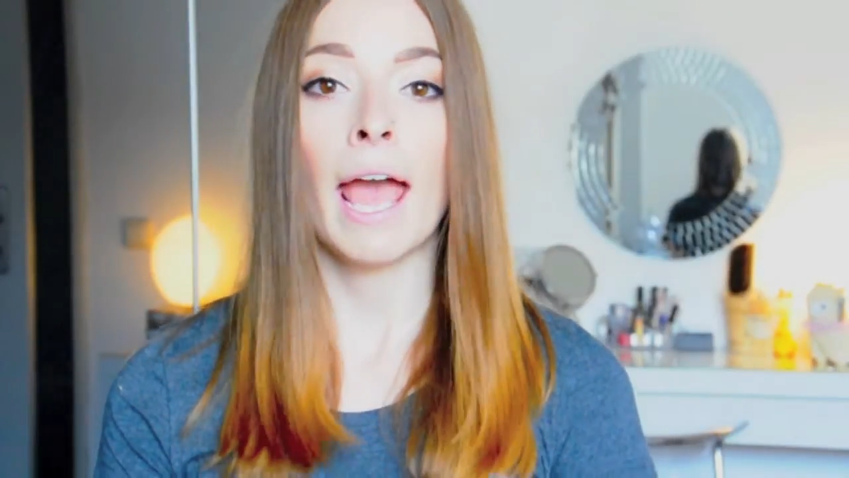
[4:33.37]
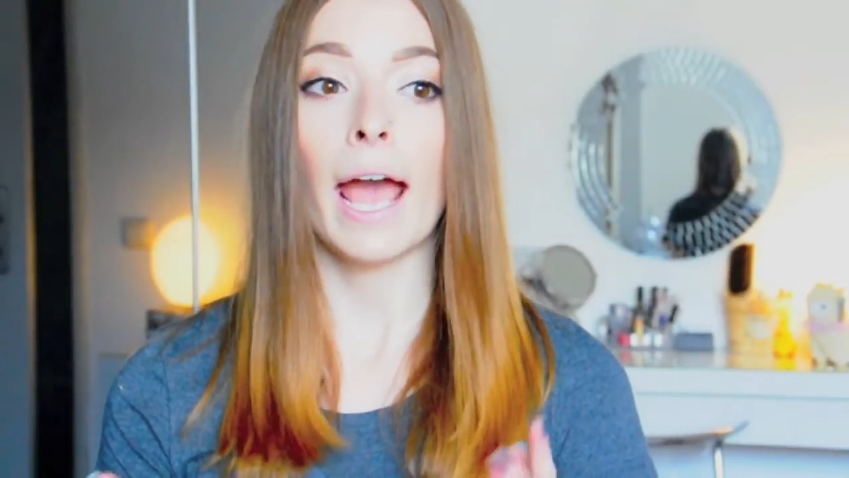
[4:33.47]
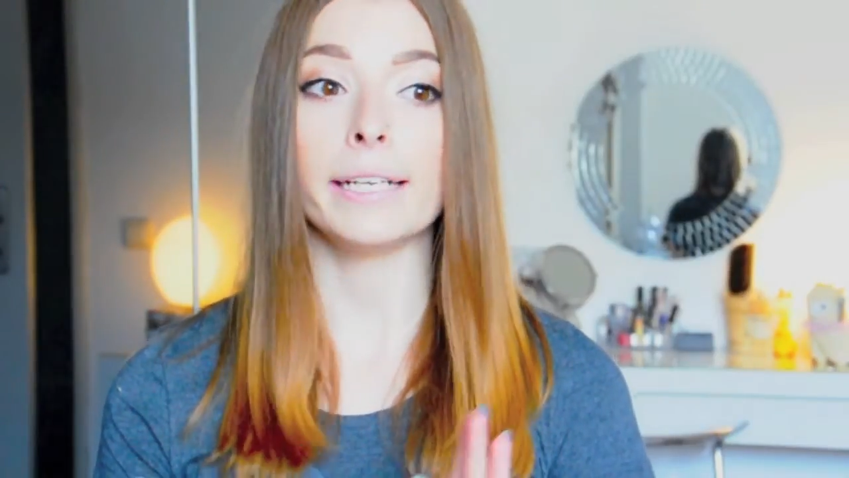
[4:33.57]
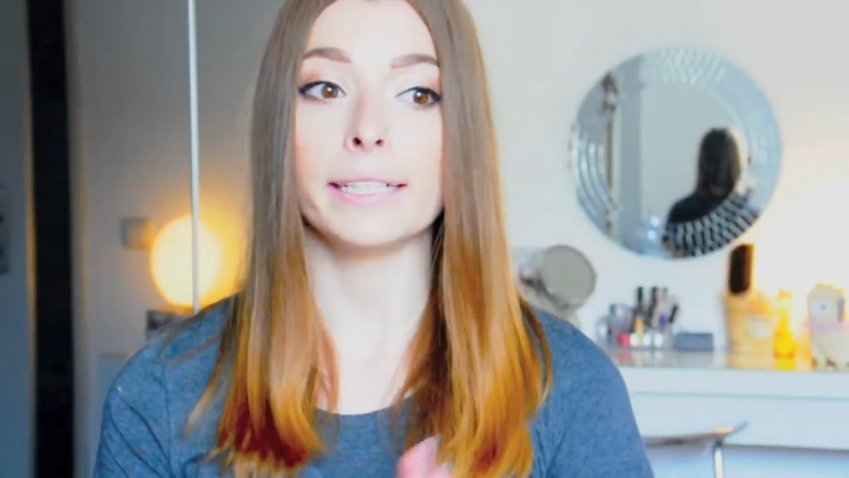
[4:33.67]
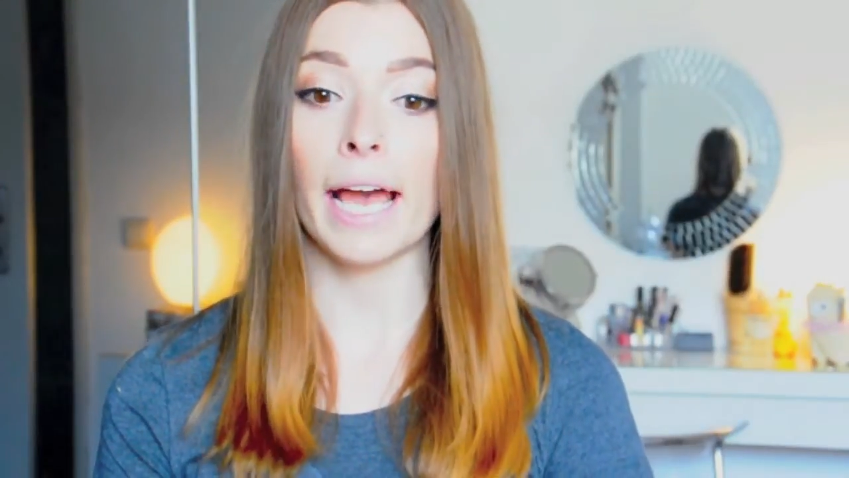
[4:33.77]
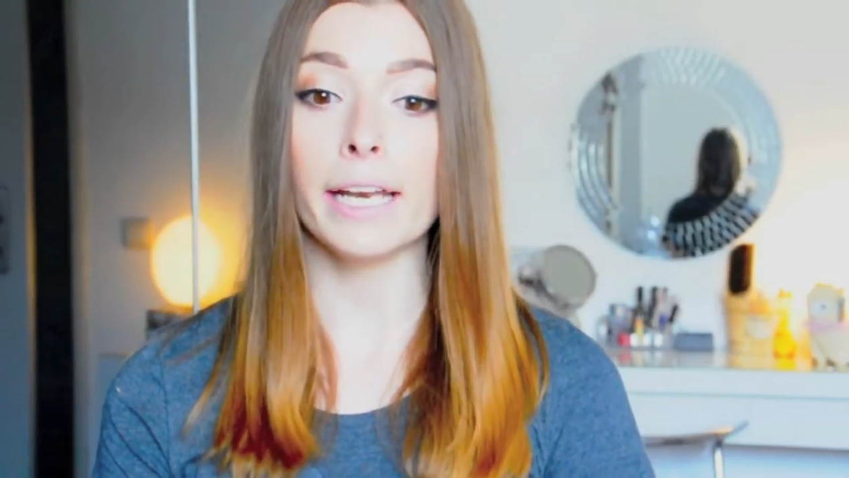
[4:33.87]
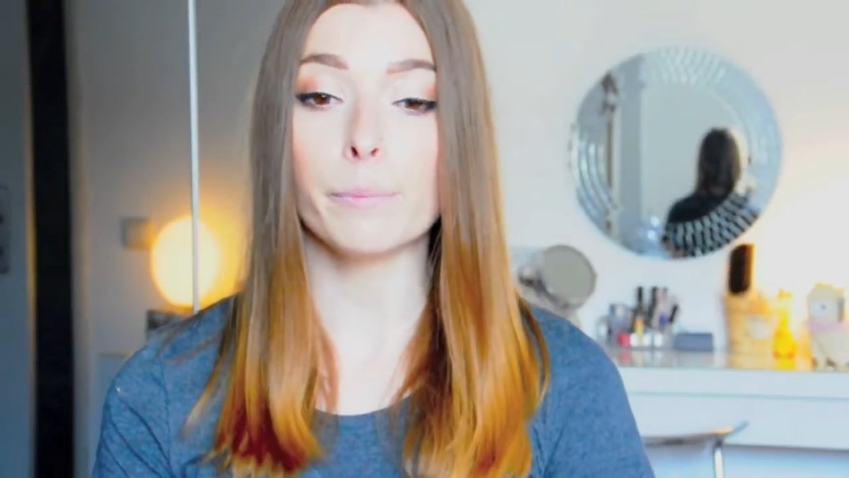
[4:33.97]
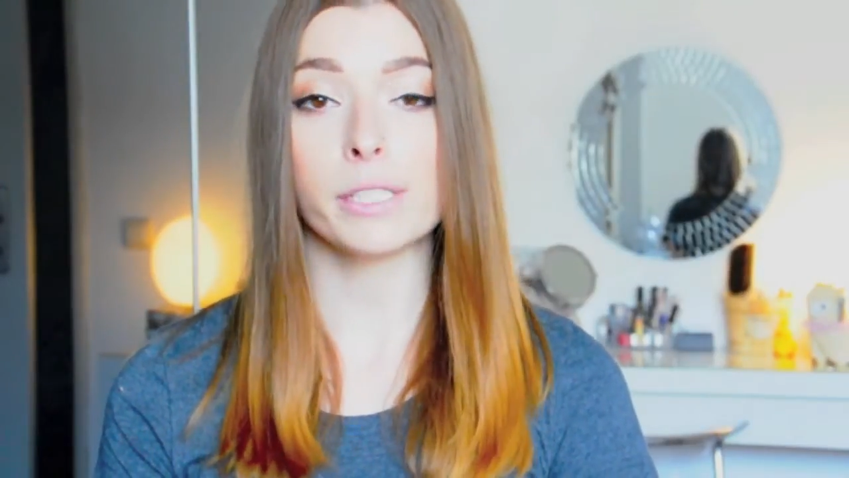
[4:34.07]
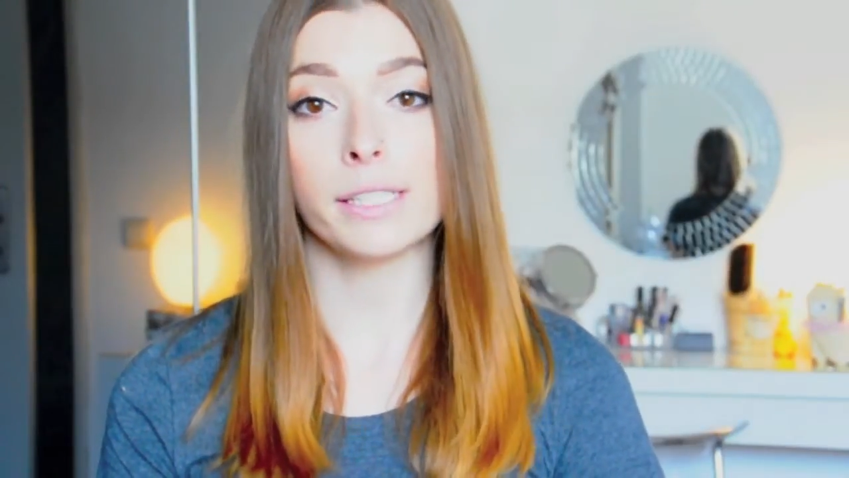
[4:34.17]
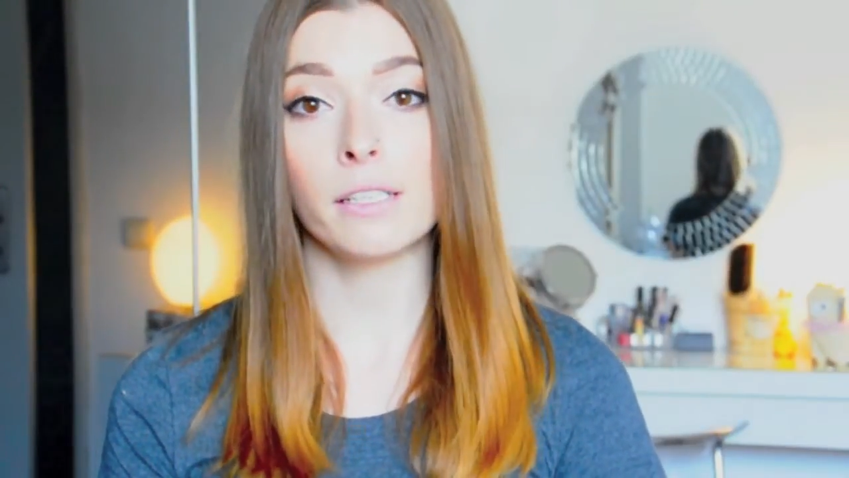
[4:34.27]
and in
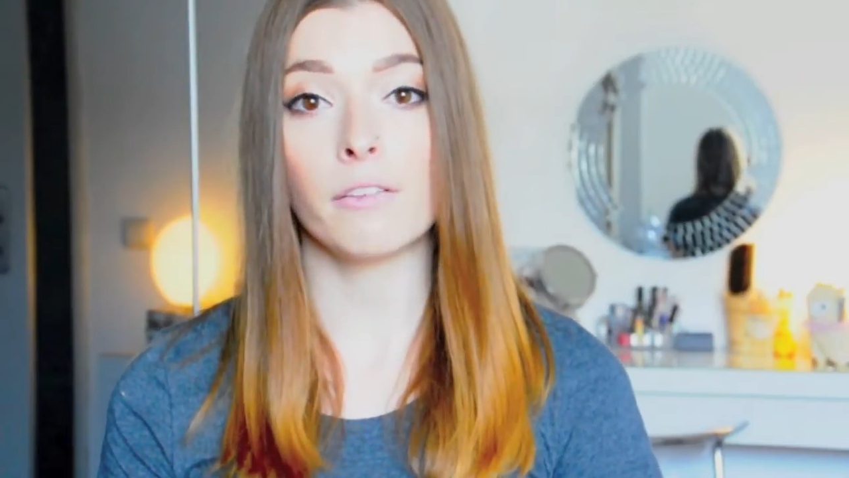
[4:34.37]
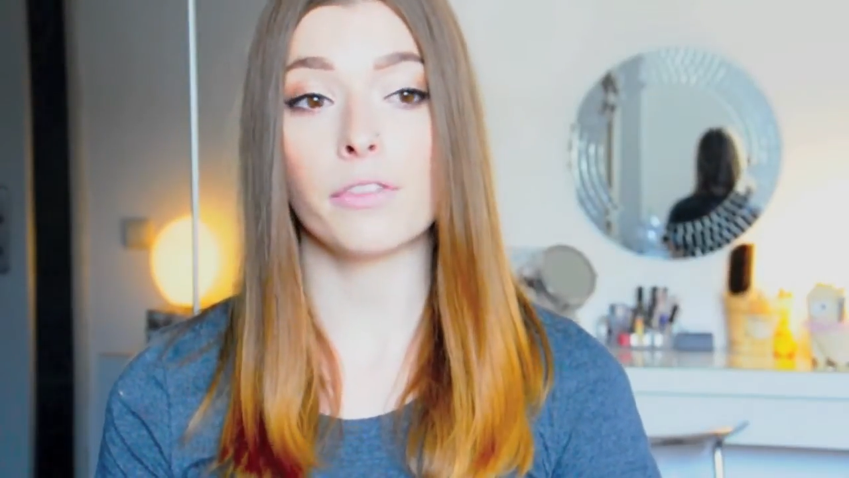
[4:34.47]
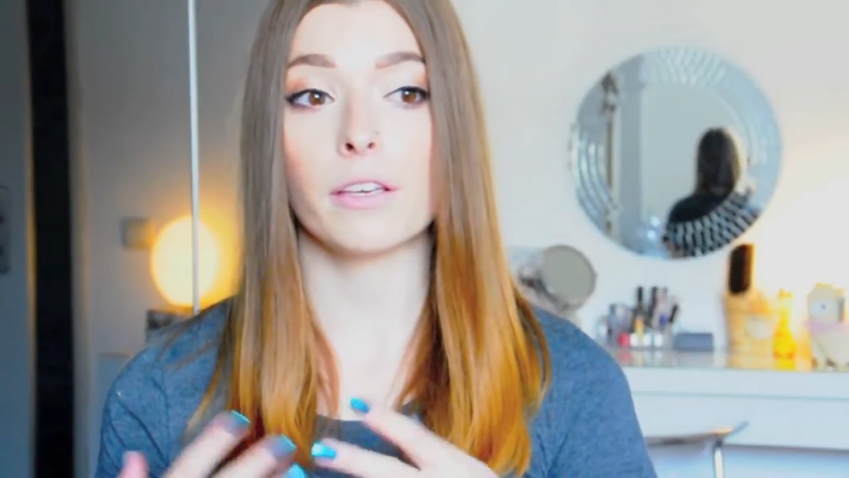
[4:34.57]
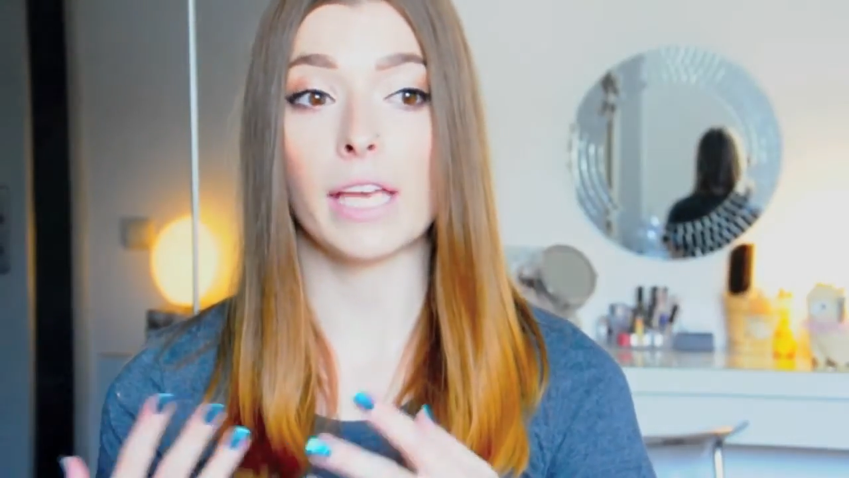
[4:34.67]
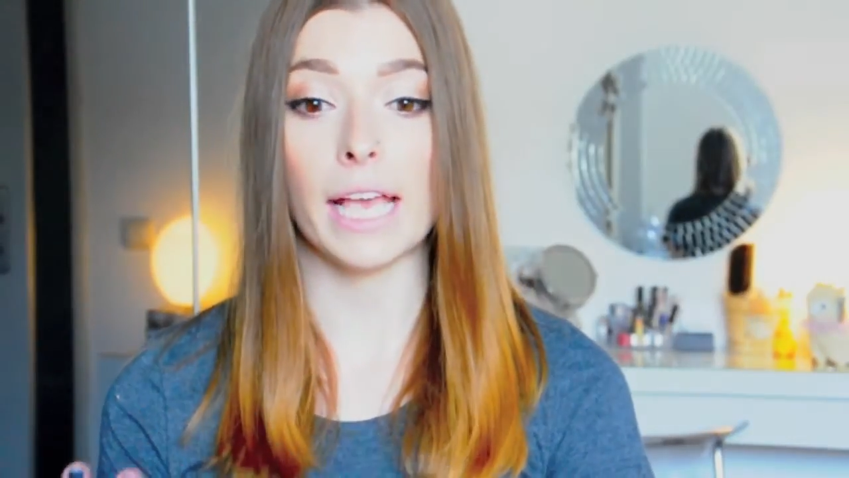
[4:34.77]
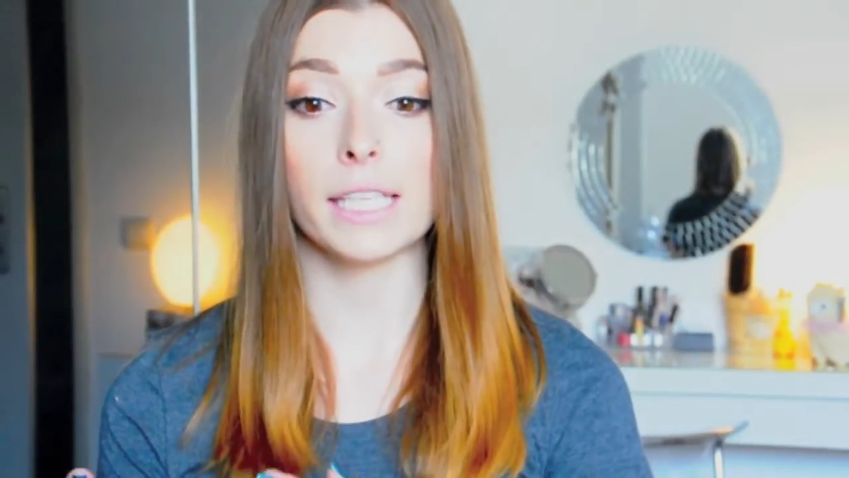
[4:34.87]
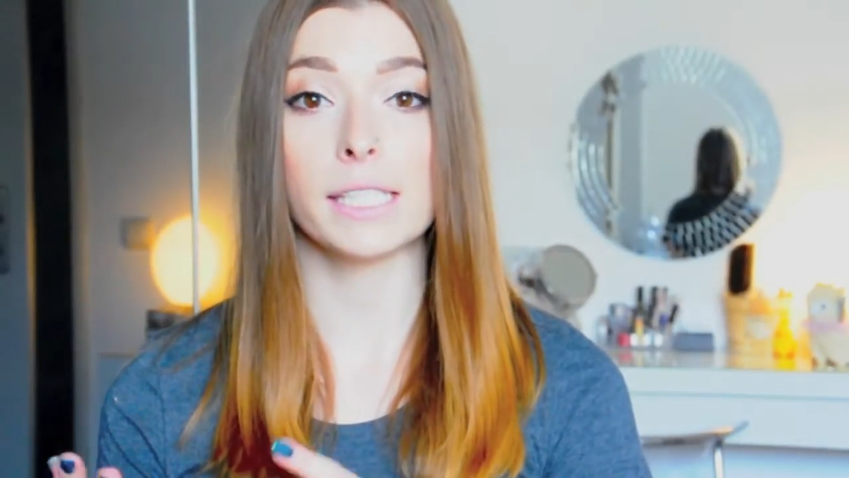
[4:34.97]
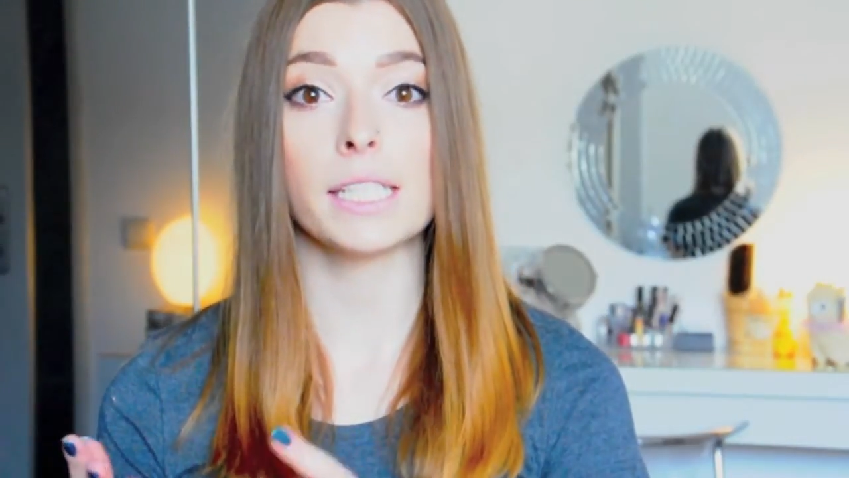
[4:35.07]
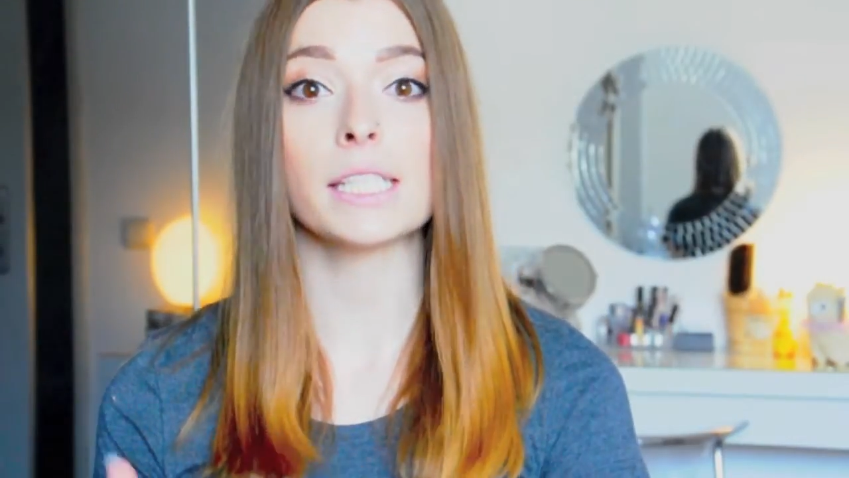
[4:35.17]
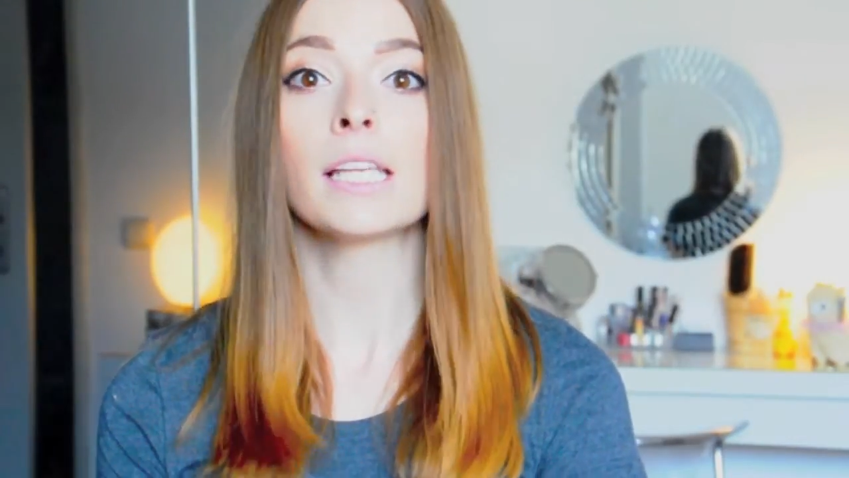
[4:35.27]
90% of the
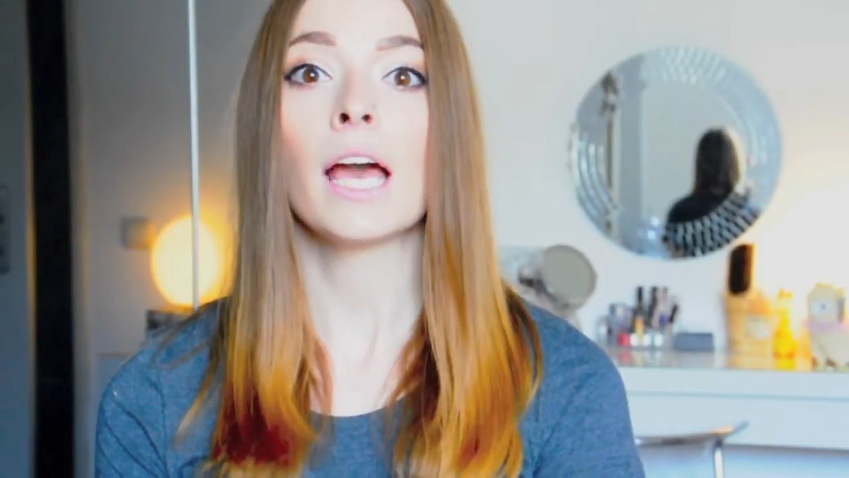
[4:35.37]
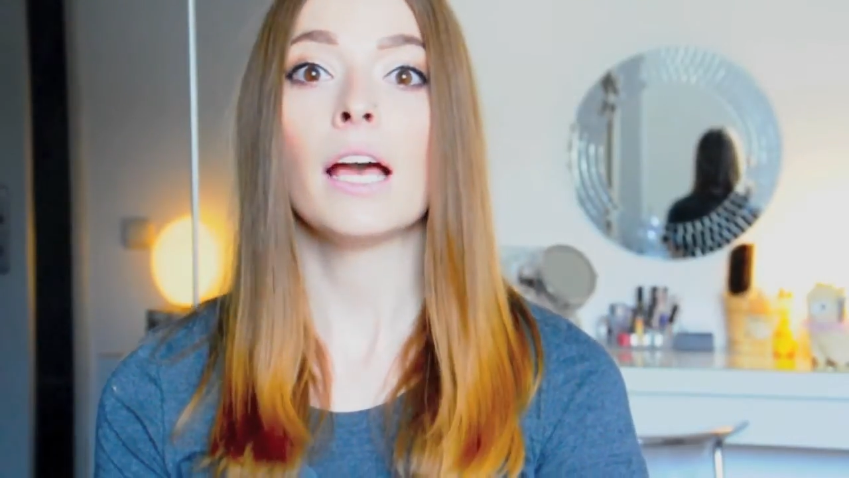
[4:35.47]
cases,